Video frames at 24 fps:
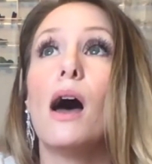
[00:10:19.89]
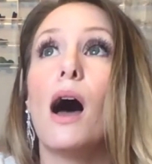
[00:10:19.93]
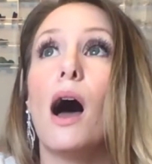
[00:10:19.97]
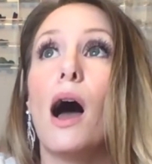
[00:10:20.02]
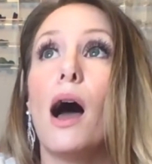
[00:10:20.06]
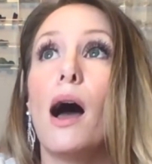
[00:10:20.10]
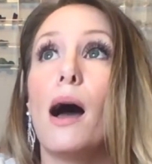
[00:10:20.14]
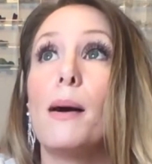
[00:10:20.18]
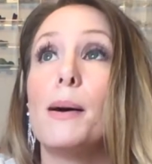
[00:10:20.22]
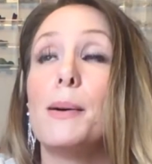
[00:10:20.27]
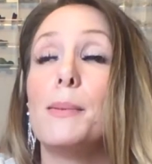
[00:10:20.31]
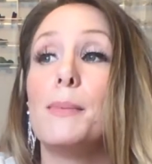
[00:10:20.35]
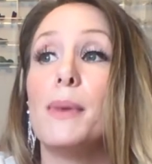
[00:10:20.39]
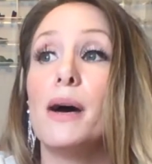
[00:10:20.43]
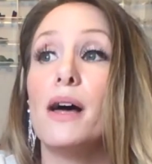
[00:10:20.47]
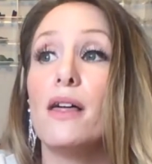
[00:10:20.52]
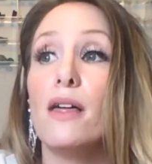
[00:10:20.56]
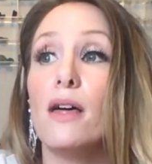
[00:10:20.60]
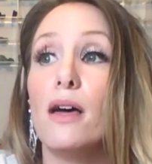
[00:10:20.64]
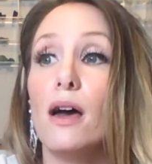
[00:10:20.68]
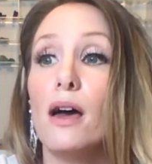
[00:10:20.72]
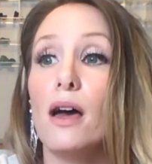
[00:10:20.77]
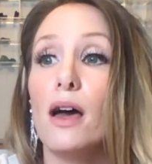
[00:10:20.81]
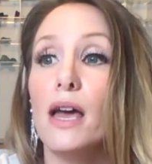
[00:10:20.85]
Um,
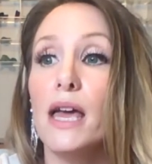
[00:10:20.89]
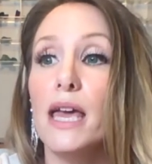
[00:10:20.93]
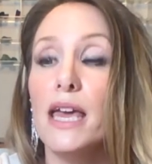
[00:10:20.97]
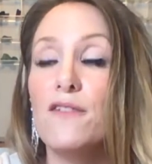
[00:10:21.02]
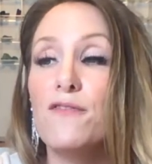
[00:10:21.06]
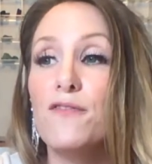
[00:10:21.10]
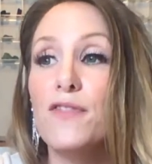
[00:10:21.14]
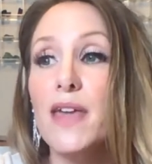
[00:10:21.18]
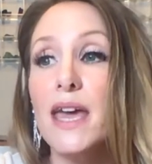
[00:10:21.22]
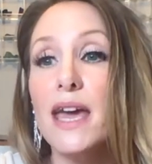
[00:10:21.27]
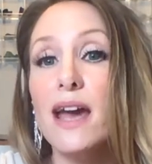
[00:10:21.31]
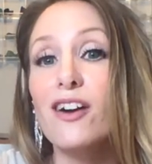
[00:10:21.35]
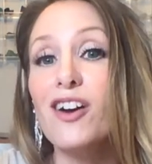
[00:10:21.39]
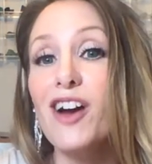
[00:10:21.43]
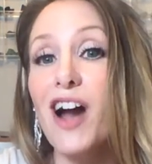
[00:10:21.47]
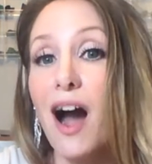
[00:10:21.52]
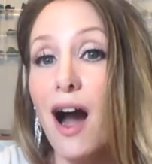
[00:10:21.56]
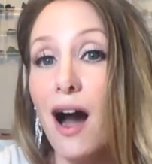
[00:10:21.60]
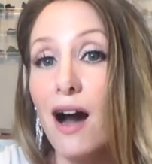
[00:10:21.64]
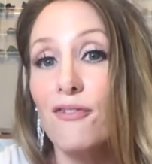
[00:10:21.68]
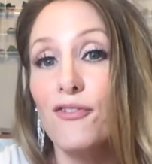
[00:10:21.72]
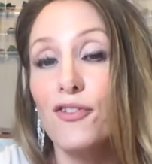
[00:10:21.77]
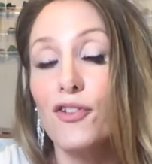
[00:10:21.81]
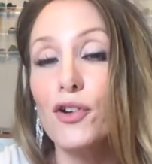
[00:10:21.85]
if they are
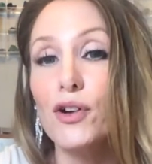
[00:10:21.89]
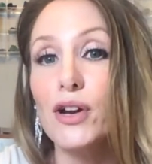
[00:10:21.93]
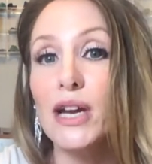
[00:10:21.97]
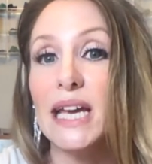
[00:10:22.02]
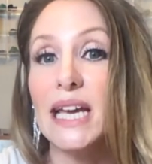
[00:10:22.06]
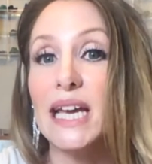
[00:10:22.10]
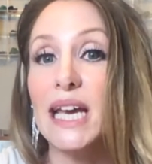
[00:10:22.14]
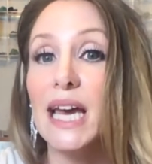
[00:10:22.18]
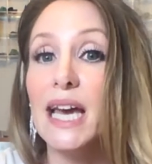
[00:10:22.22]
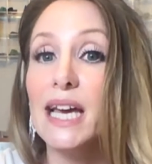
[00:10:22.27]
offering